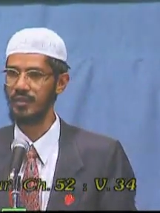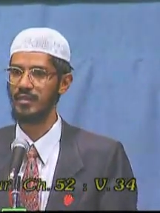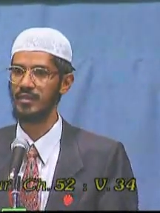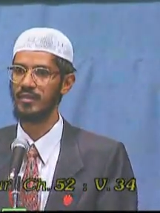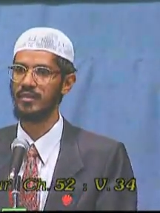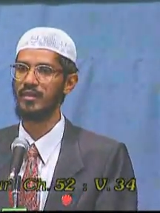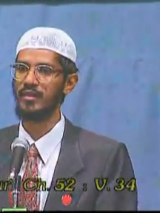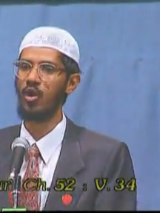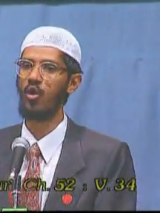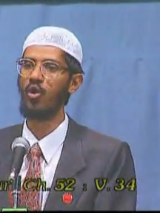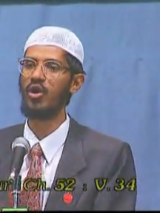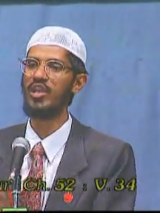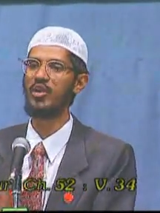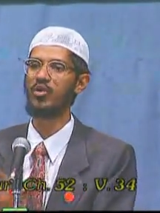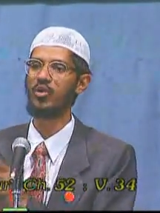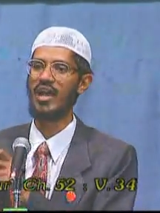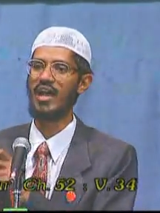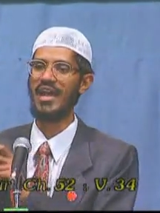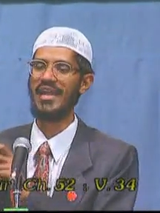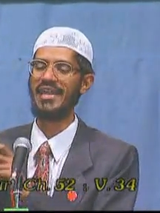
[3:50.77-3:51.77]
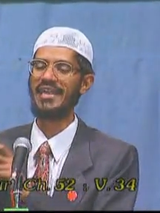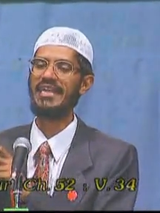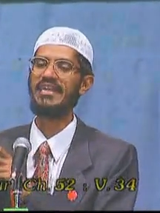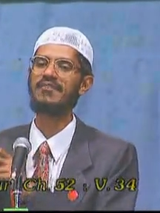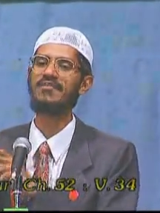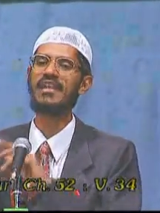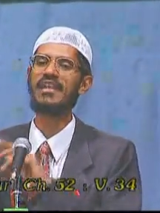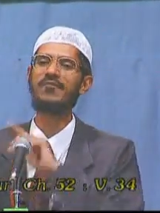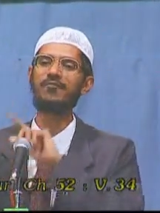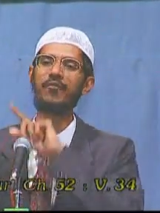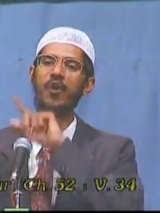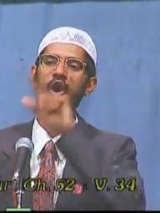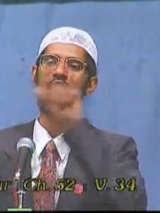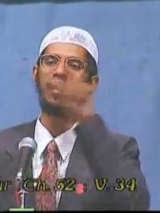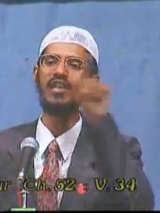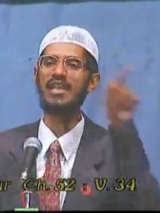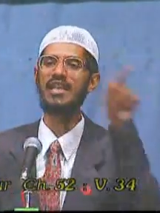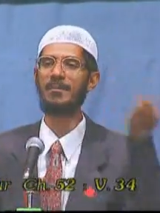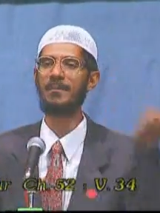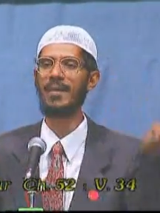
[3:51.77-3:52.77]
the Holy Quran, even if all the
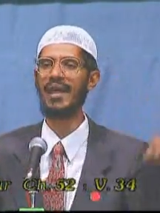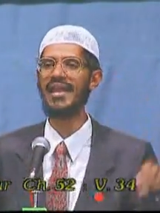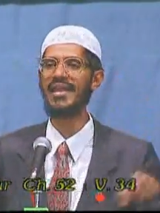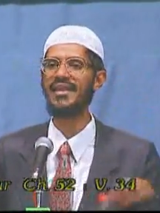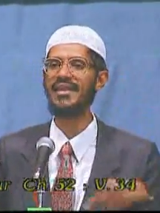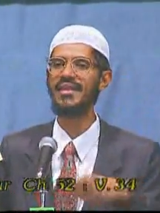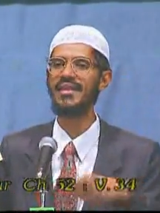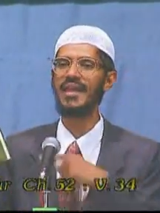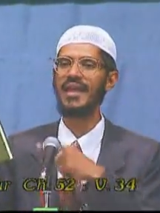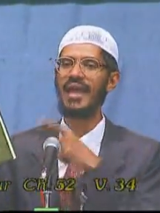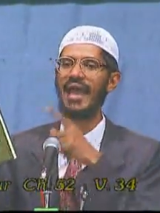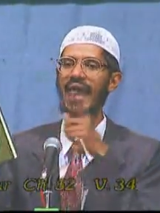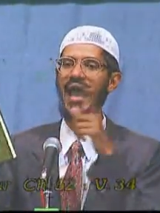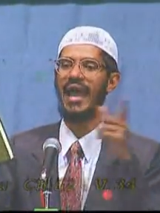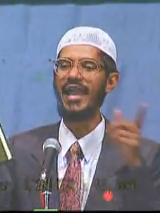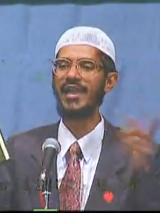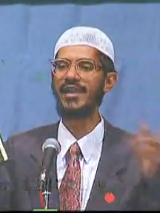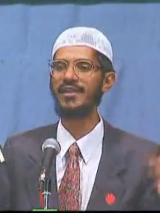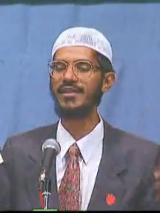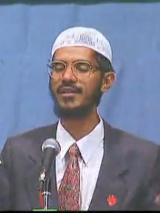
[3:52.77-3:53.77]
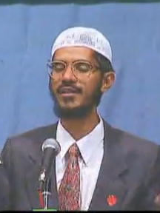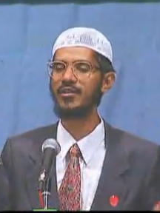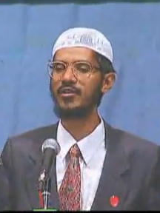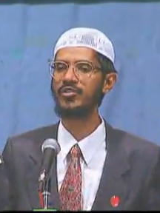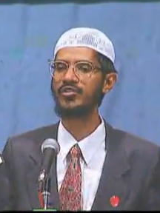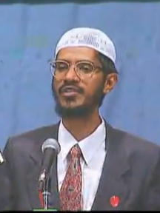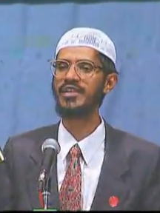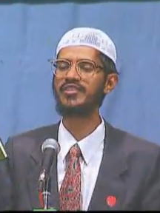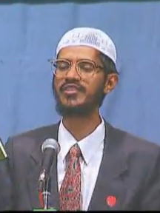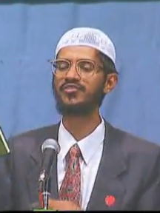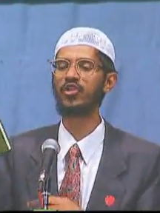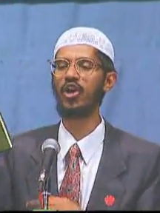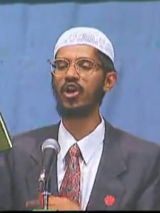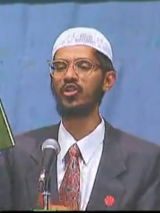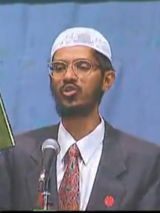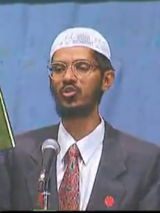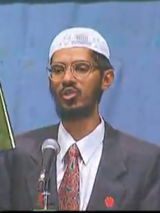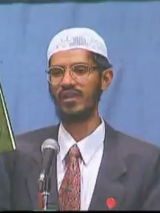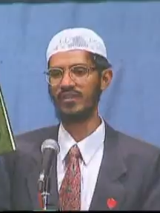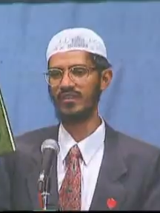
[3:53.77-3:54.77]
men and jinns got
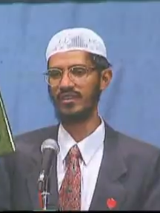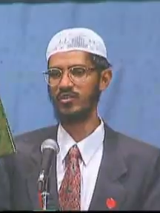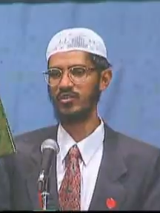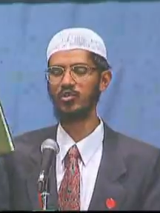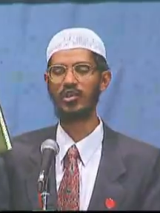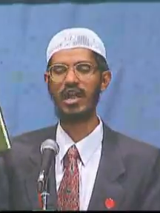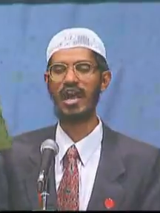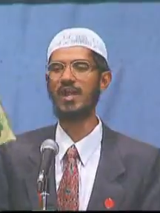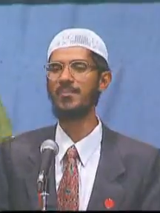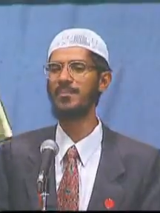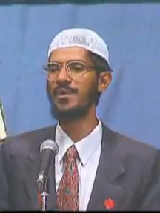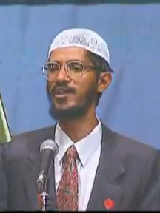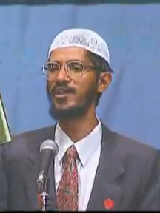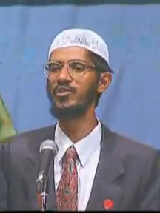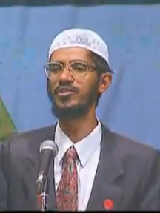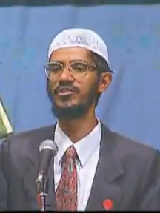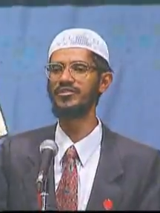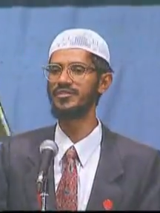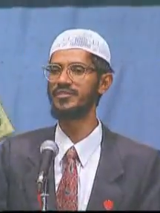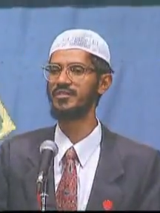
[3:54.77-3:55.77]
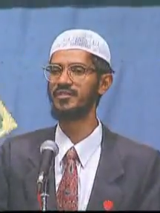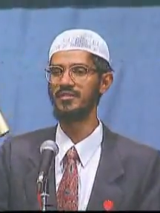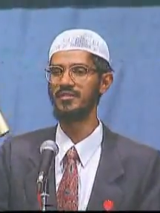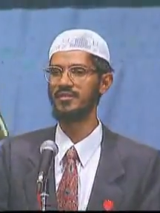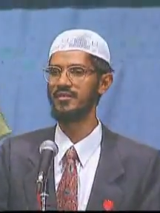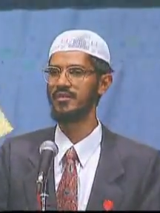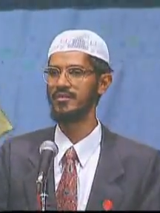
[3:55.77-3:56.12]
together. You can't produce the